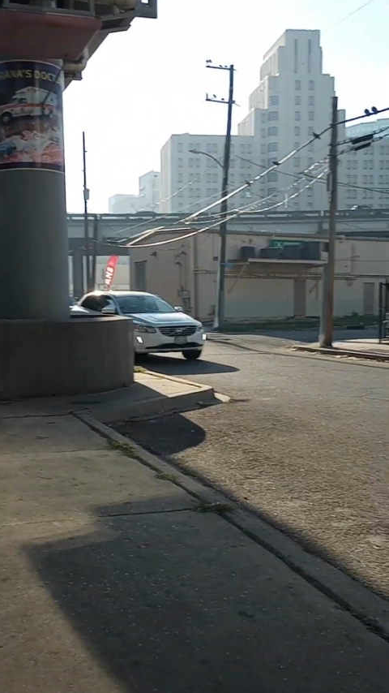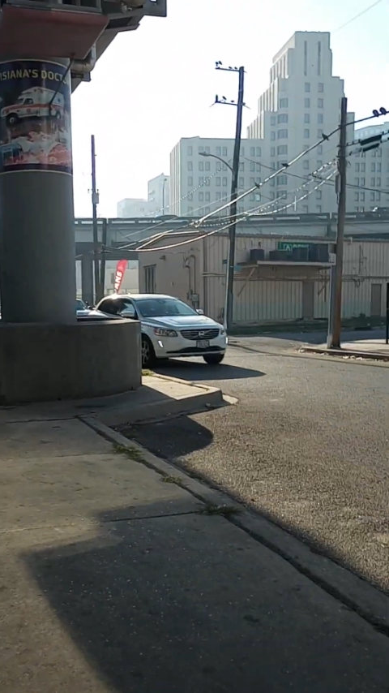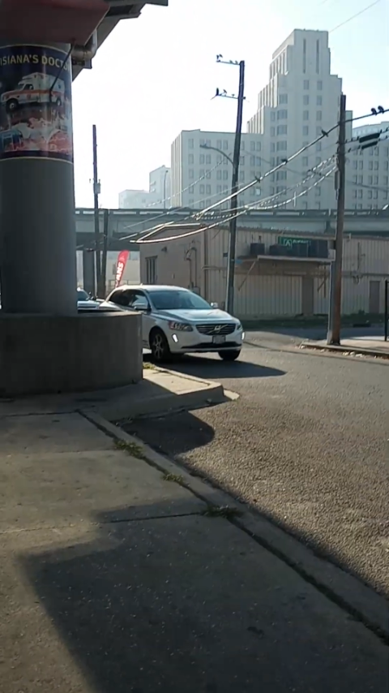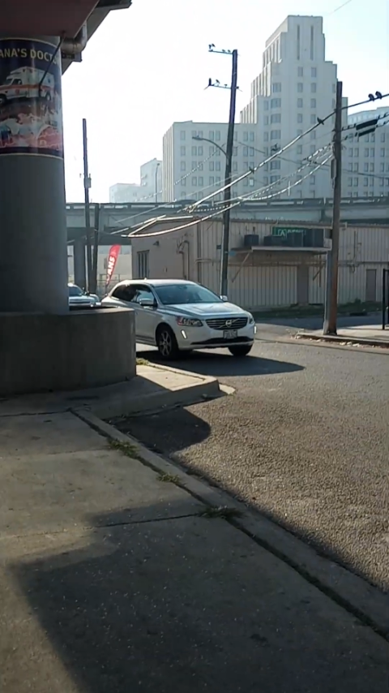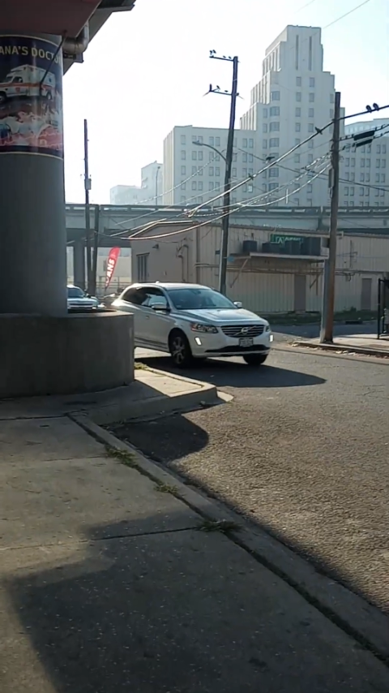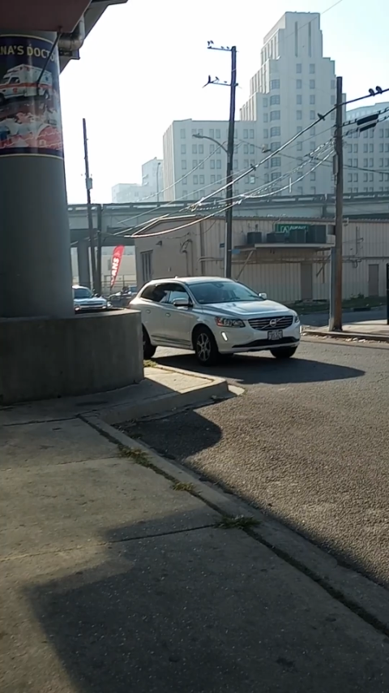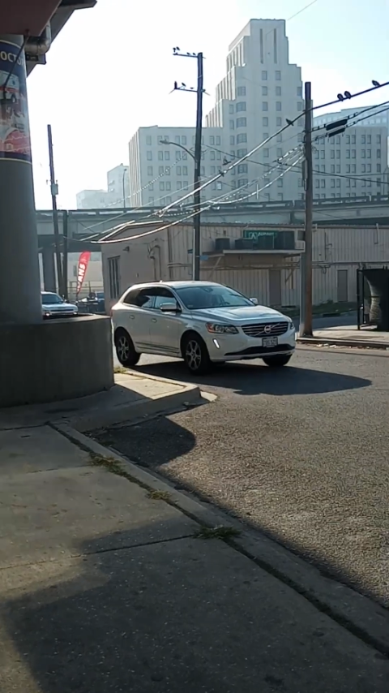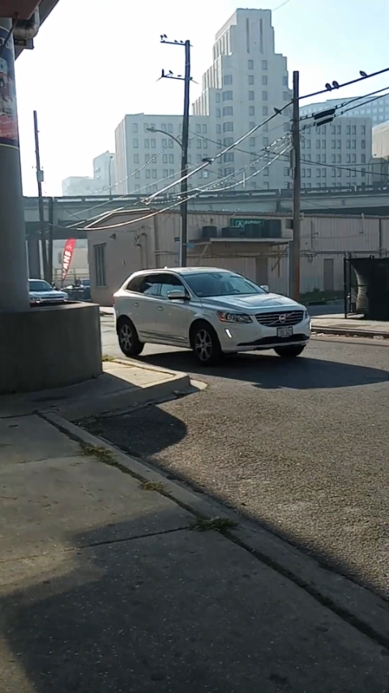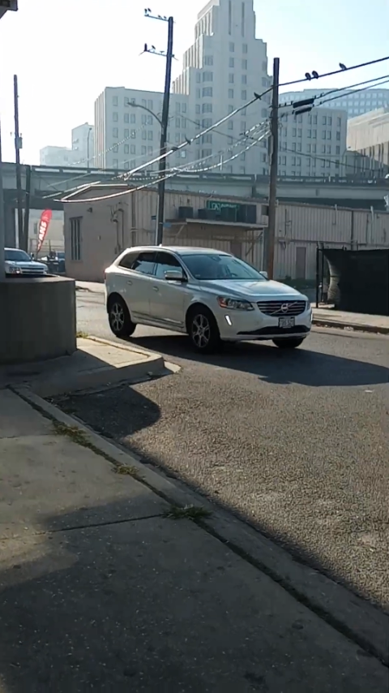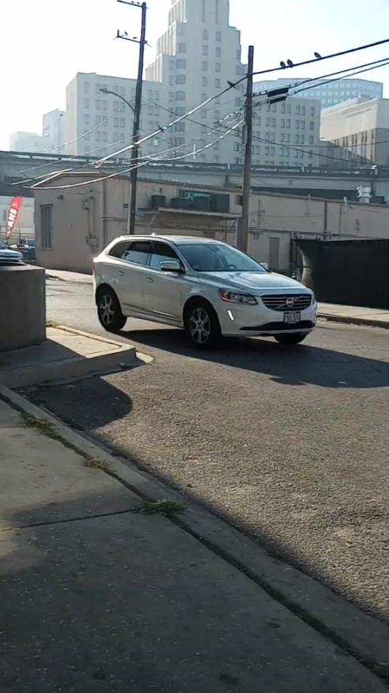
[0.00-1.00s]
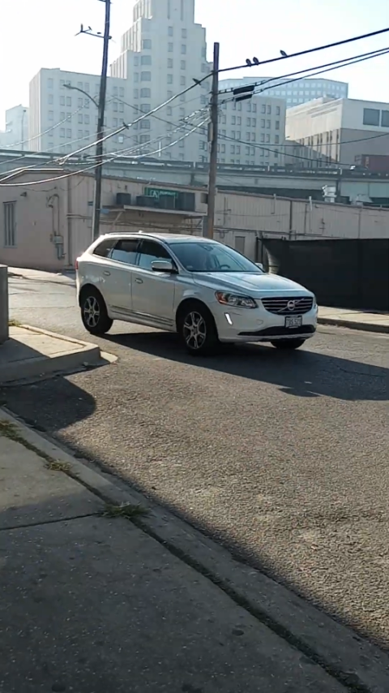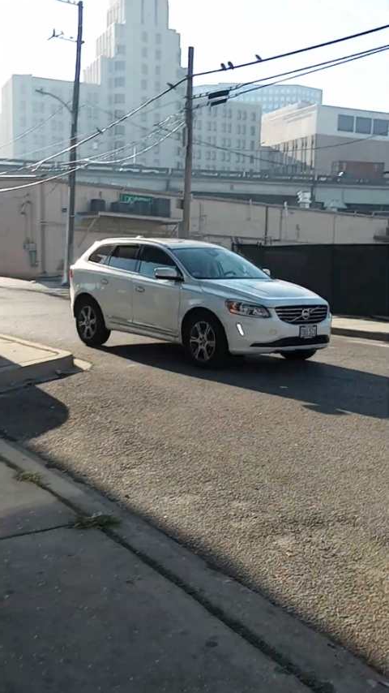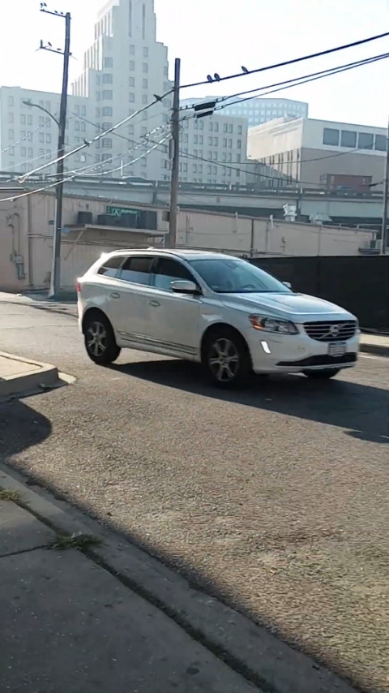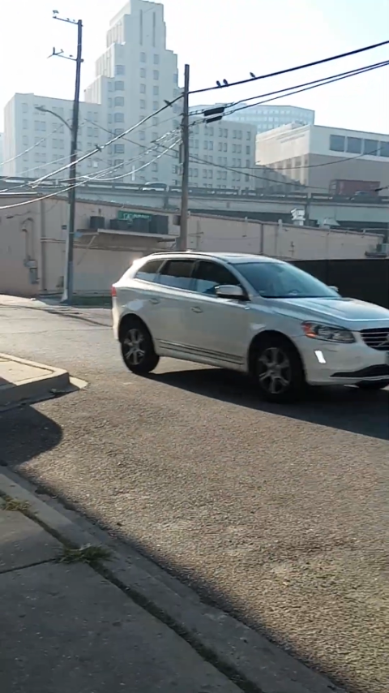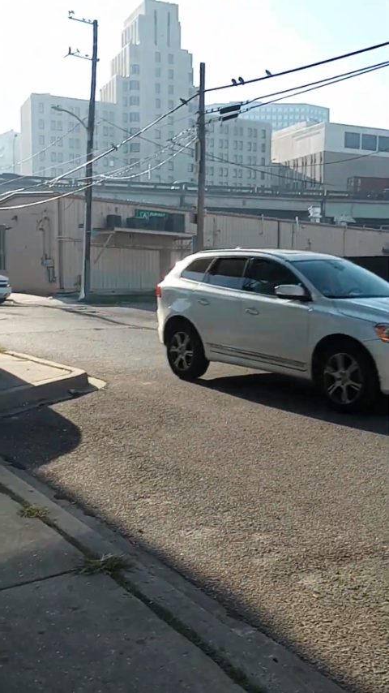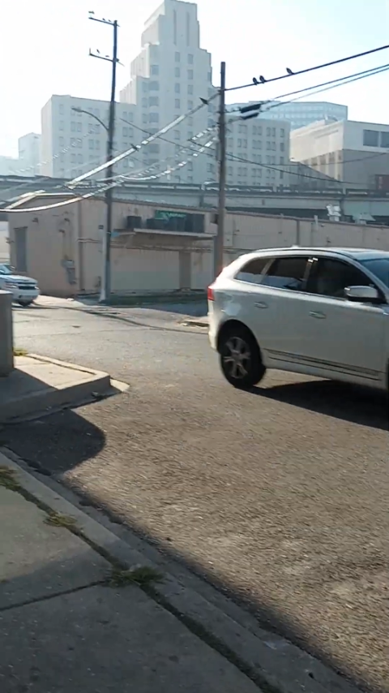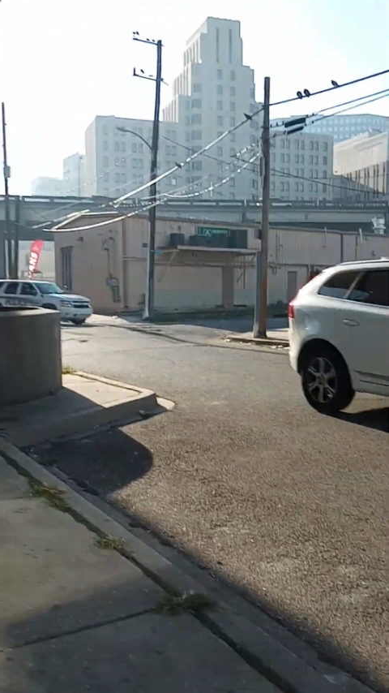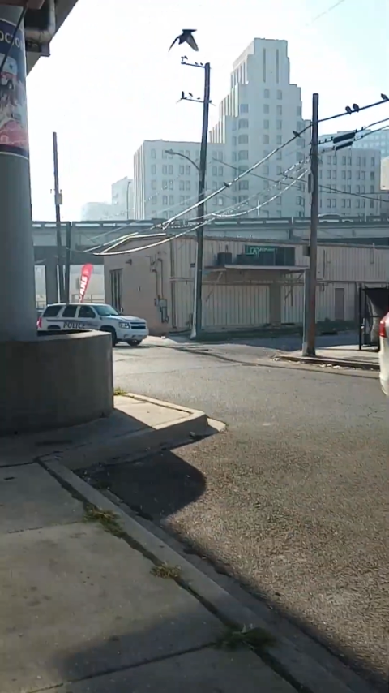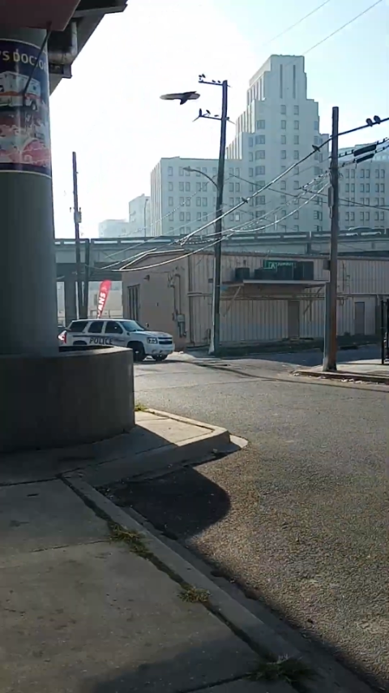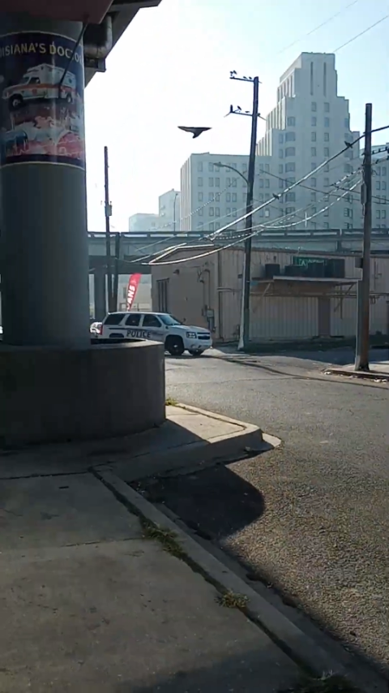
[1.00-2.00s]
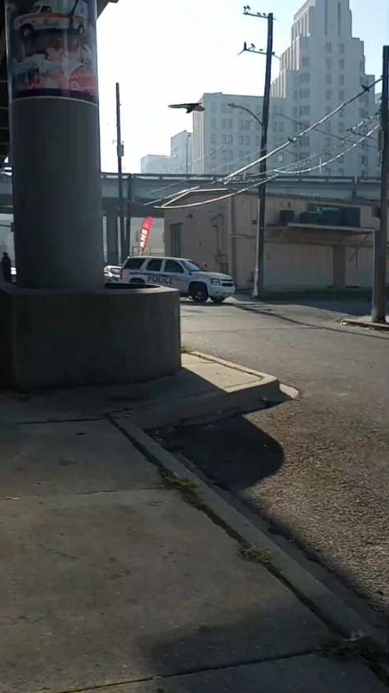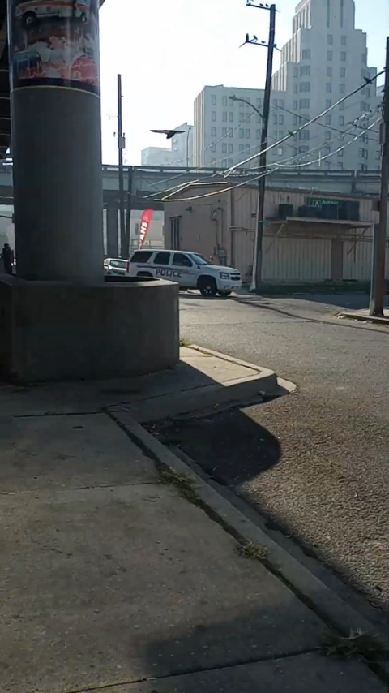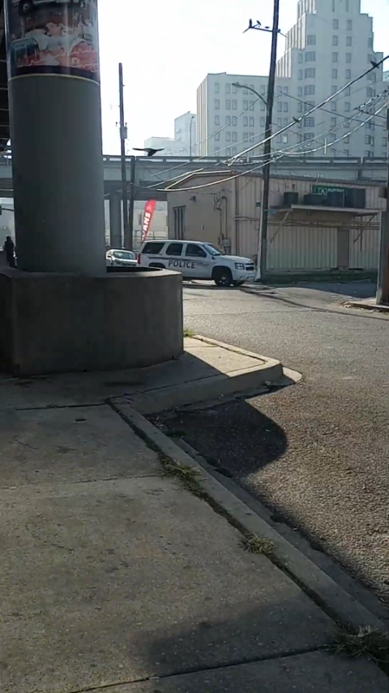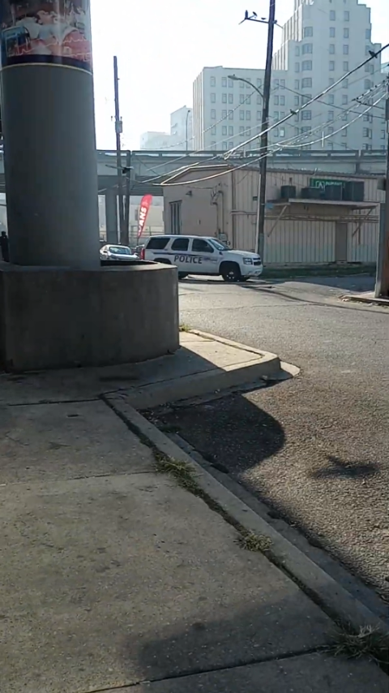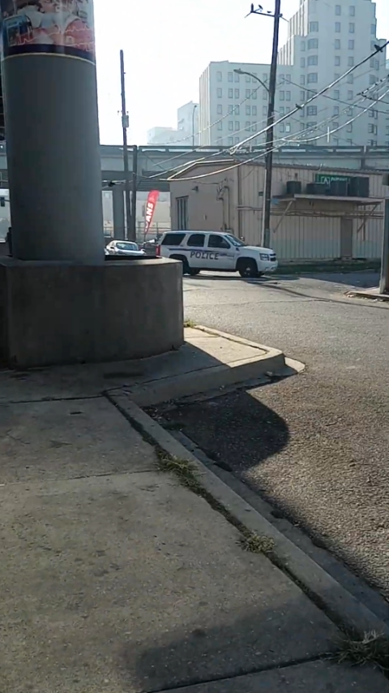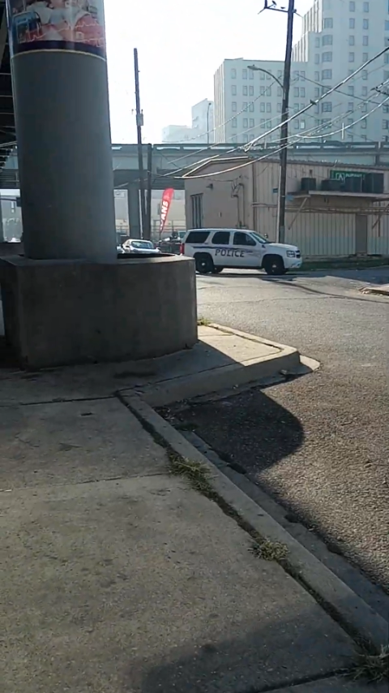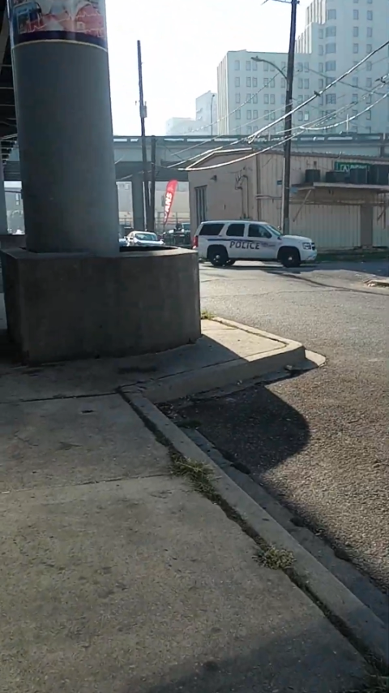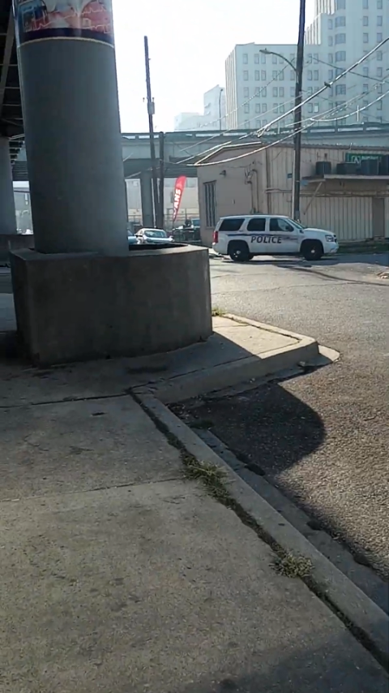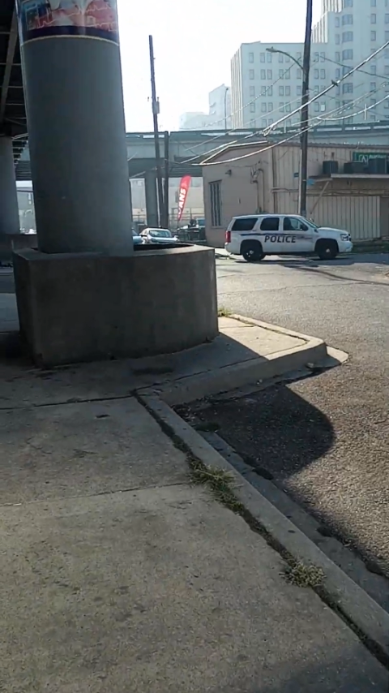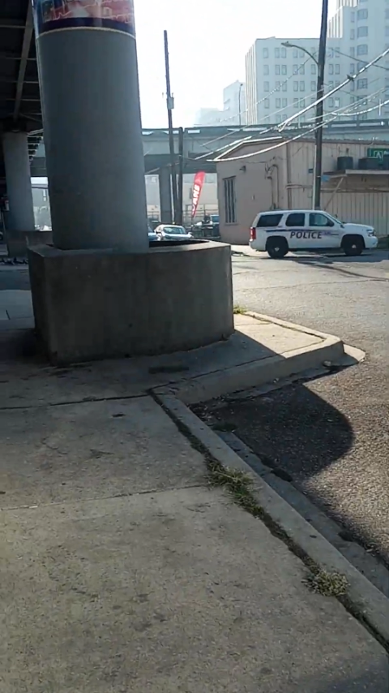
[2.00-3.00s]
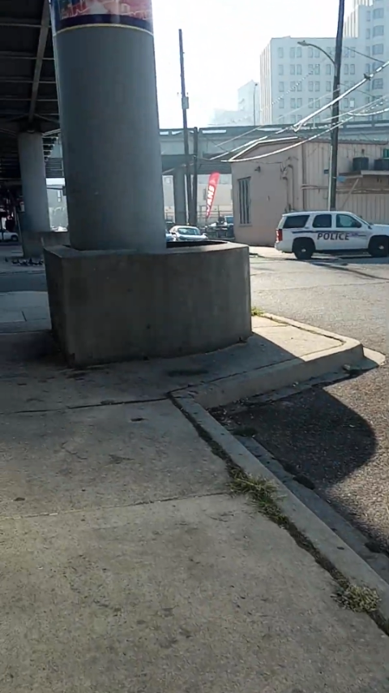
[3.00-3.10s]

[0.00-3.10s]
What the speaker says: [unreadable: no face in view]